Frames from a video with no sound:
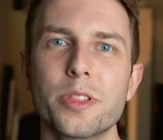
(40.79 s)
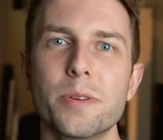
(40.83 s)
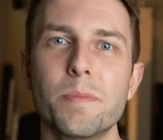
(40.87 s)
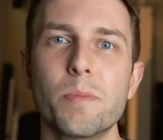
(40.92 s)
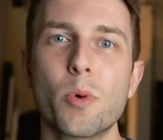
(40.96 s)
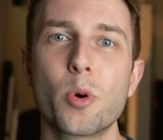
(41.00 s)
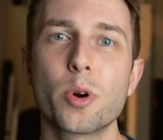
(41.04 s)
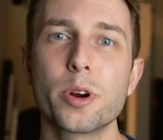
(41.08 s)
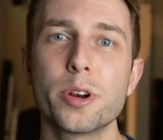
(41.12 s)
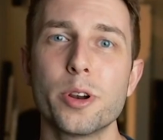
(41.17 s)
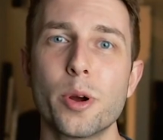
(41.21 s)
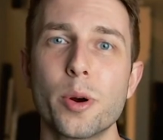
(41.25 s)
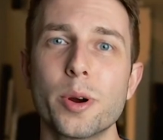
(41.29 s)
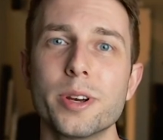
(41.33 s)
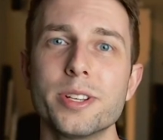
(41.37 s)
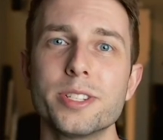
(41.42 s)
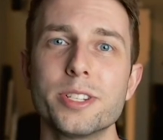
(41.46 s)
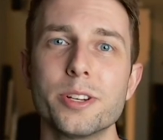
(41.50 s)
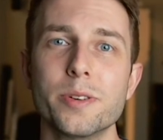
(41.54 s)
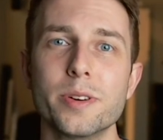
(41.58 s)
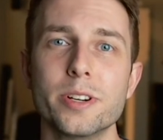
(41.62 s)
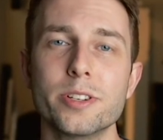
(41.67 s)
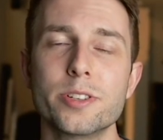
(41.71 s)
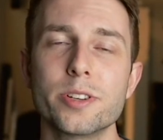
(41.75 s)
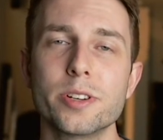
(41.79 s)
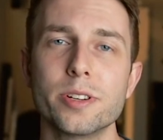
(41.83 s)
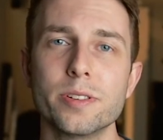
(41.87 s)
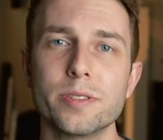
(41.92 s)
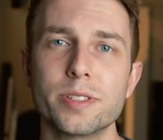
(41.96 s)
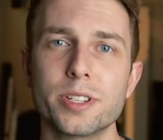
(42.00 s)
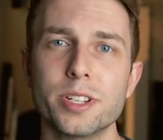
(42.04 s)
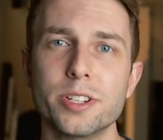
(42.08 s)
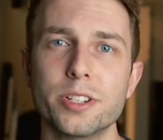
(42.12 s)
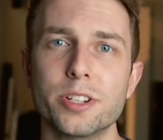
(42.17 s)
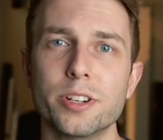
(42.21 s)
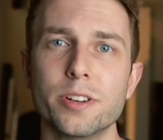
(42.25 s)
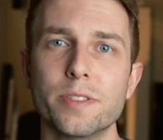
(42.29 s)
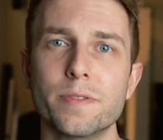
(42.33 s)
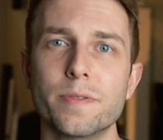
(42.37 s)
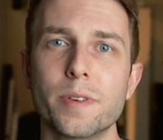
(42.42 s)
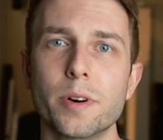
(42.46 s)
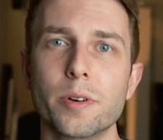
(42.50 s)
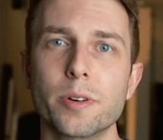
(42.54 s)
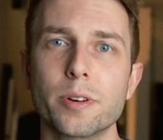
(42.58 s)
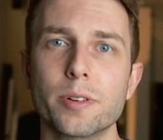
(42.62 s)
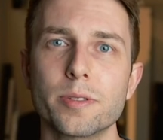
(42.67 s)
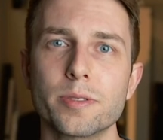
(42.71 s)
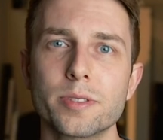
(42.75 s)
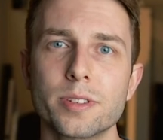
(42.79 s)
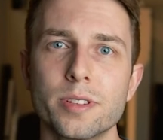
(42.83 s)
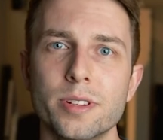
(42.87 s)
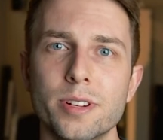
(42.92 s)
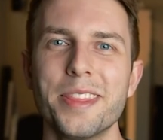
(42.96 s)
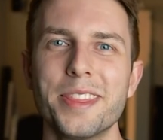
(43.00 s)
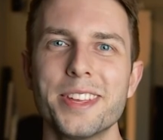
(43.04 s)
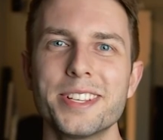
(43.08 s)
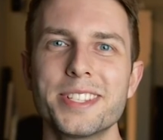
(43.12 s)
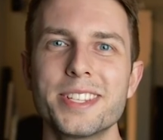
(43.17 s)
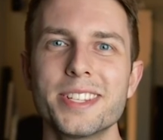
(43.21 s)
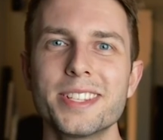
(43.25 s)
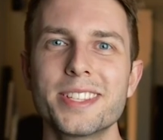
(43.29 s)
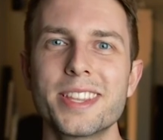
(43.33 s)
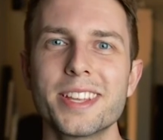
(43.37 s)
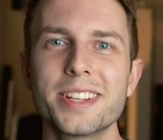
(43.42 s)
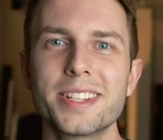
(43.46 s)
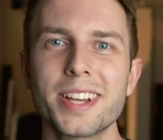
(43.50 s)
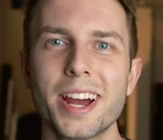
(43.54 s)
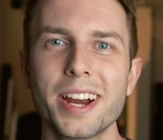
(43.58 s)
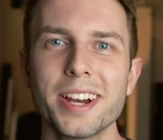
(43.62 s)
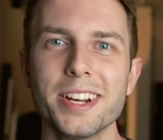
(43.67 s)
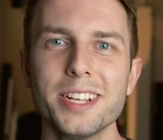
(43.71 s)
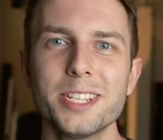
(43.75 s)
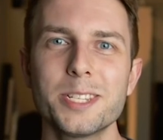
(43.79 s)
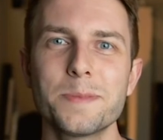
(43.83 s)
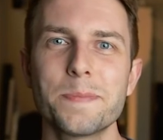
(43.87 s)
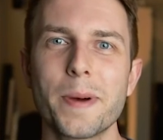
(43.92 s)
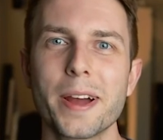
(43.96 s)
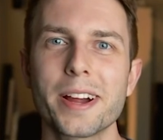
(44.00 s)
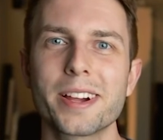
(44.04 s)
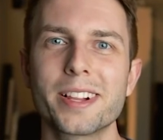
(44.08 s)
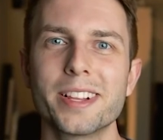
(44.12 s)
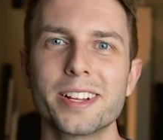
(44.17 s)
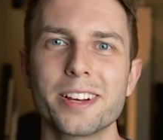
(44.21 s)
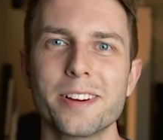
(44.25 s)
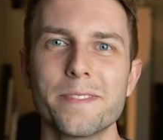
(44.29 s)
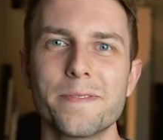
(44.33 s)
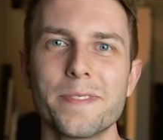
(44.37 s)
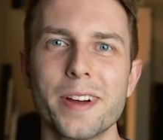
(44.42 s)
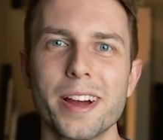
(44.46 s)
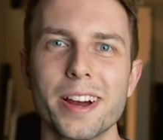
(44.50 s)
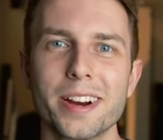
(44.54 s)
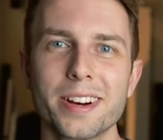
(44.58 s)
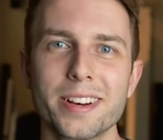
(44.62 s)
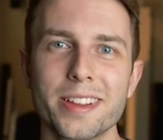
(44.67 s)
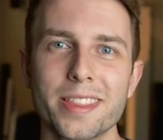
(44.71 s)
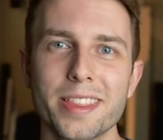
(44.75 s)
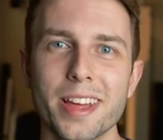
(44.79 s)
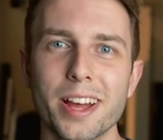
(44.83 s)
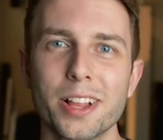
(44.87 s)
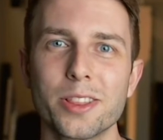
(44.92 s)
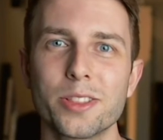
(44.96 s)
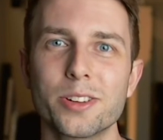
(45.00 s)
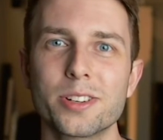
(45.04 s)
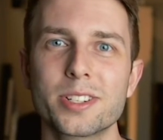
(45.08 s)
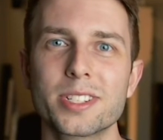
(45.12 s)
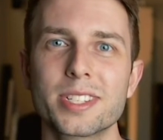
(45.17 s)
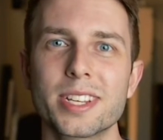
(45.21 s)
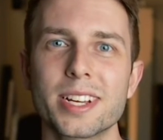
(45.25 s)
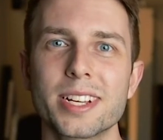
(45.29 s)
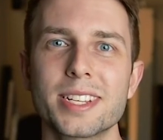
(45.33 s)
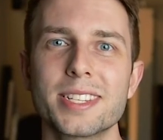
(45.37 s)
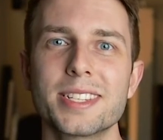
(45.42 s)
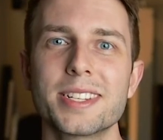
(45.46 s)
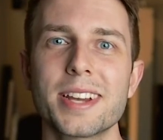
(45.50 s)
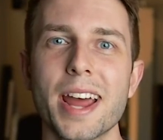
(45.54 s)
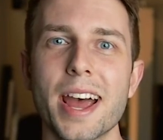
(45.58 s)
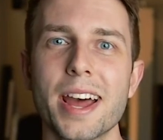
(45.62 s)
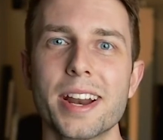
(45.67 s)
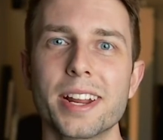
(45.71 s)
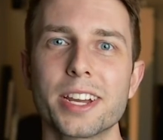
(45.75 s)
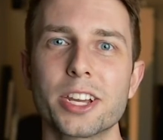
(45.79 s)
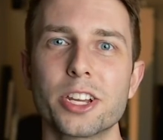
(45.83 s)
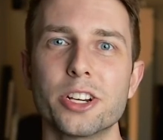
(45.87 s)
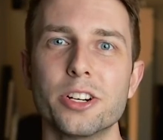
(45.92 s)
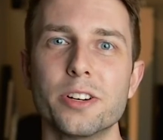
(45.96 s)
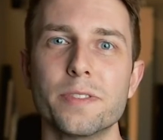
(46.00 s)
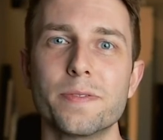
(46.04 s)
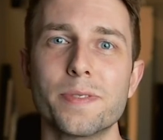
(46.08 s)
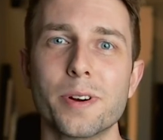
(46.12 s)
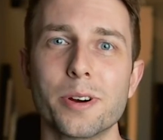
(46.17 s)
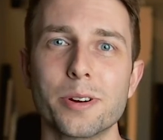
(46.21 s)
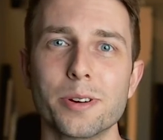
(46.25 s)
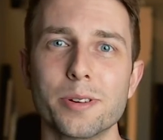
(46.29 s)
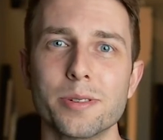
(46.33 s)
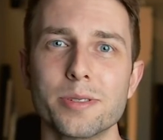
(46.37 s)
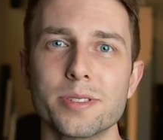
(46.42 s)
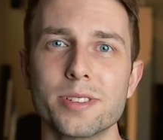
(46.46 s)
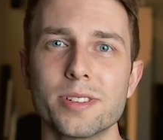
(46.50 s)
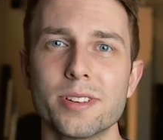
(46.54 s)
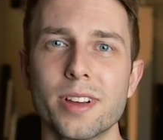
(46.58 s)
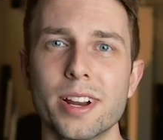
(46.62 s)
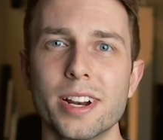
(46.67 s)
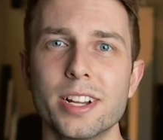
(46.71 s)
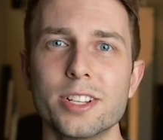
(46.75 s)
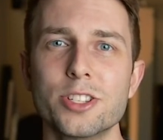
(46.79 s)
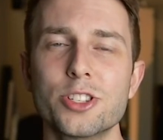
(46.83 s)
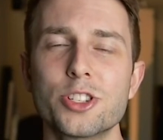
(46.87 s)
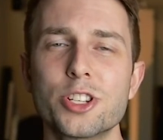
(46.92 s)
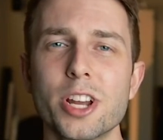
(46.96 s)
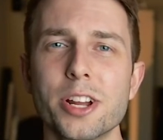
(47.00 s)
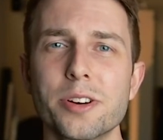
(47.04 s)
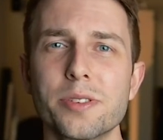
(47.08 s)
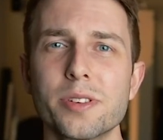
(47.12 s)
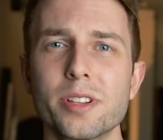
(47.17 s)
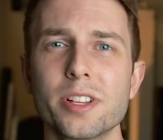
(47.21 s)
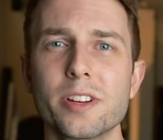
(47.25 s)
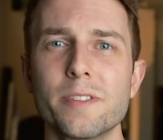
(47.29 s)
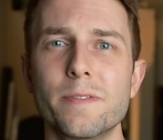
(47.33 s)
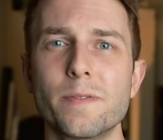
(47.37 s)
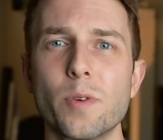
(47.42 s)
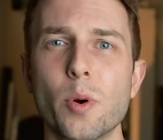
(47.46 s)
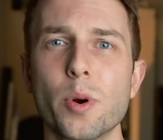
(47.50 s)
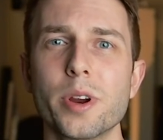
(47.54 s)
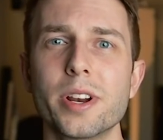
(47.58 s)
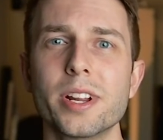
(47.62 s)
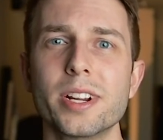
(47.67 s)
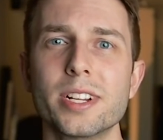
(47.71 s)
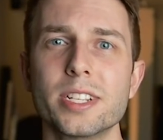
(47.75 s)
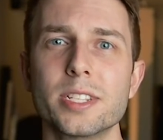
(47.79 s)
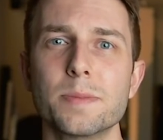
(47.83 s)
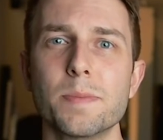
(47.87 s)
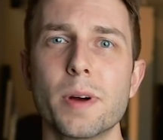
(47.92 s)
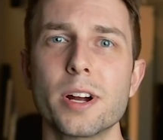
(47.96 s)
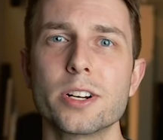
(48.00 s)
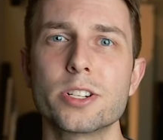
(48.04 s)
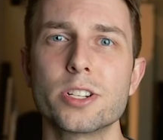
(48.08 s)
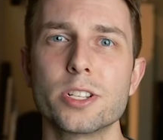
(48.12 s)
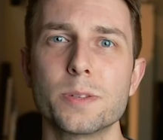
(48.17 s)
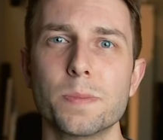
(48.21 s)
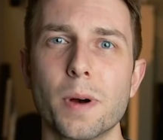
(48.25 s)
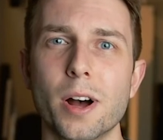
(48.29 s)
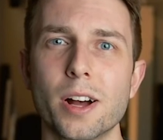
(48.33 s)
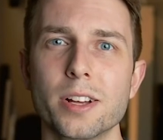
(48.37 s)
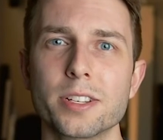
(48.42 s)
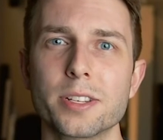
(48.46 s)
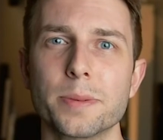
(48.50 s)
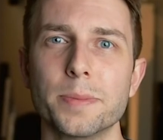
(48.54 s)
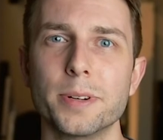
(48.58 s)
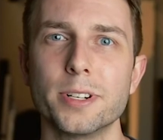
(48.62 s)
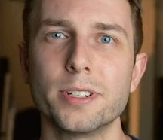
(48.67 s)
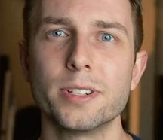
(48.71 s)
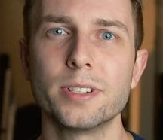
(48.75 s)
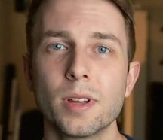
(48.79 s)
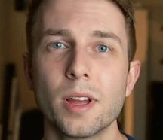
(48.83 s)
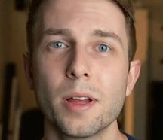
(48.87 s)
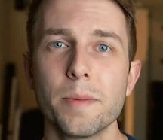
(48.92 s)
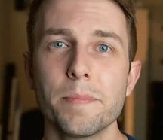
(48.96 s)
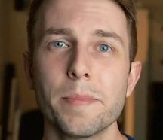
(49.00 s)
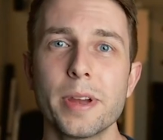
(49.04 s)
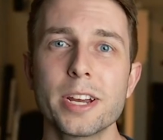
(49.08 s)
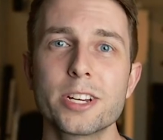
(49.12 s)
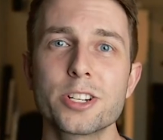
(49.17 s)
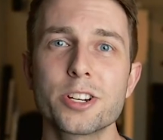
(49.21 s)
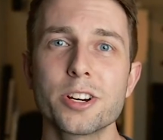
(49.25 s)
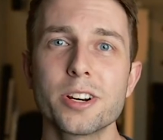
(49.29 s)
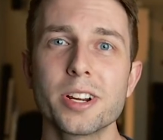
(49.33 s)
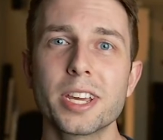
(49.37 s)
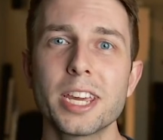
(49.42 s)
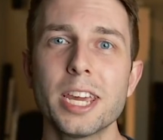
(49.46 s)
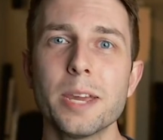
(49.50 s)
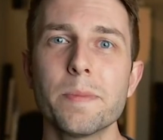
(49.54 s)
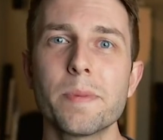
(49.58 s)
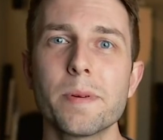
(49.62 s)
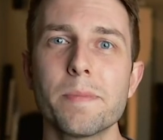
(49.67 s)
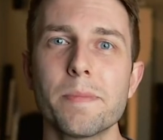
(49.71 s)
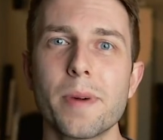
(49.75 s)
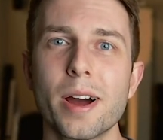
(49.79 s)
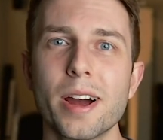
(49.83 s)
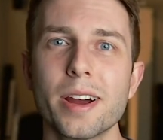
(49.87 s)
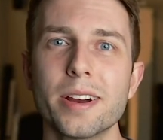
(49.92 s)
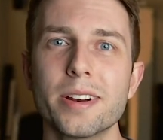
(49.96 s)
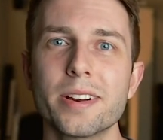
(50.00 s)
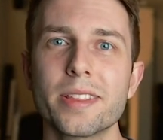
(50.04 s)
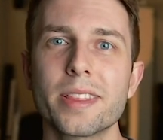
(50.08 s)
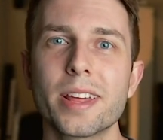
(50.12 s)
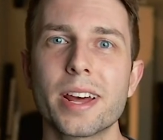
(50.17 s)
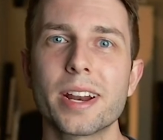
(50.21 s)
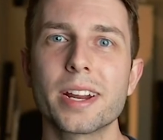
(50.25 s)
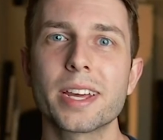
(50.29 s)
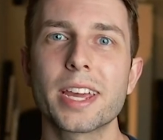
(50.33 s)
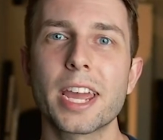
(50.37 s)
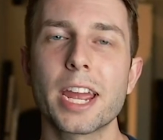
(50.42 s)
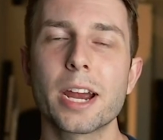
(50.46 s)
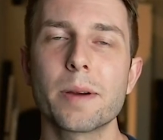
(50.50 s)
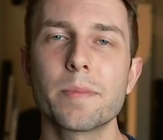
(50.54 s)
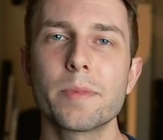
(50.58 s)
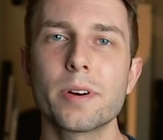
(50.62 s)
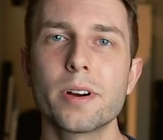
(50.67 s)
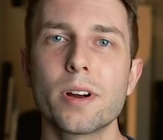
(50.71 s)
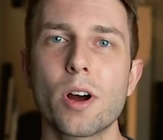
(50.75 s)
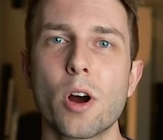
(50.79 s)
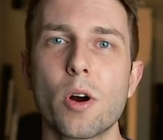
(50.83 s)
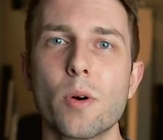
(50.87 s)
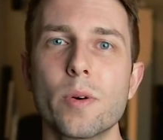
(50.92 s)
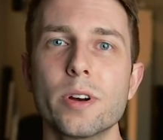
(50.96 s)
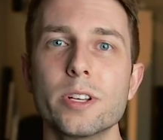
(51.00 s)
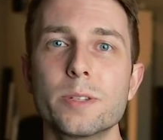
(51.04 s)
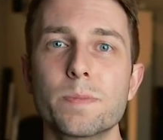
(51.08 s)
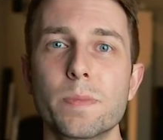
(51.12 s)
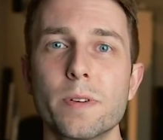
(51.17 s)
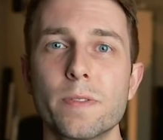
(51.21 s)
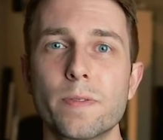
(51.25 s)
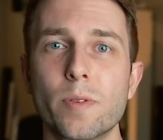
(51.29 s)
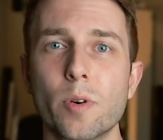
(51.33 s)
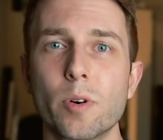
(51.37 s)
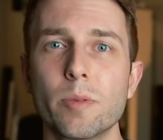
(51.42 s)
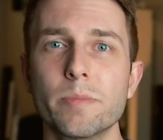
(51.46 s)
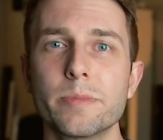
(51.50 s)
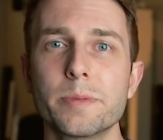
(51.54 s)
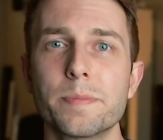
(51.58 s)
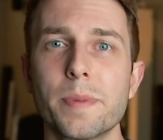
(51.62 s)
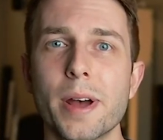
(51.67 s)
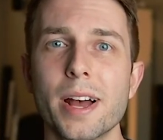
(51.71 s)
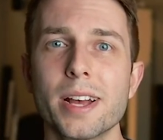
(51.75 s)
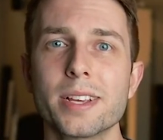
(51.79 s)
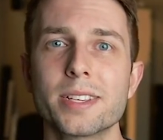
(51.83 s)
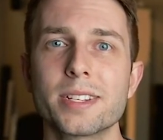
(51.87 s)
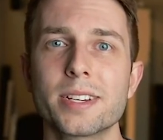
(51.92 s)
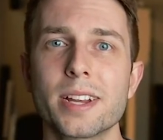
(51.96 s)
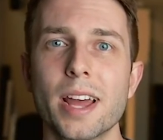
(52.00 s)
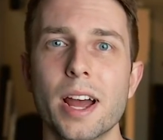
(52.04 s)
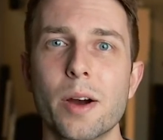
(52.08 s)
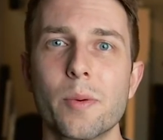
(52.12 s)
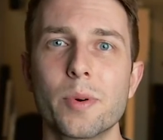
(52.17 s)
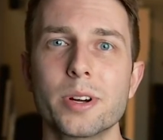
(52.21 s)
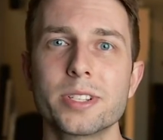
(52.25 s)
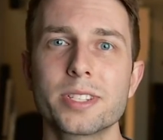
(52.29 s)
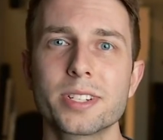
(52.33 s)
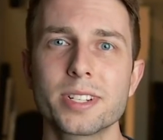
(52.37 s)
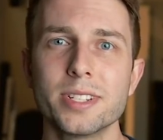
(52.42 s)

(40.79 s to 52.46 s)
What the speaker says: the more noise you introduce into your photos. This is the tiny speckling effect that looks like static in your photos, and it's generally avoided as much as possible. Make sure to keep in mind that a camera always performs best at what's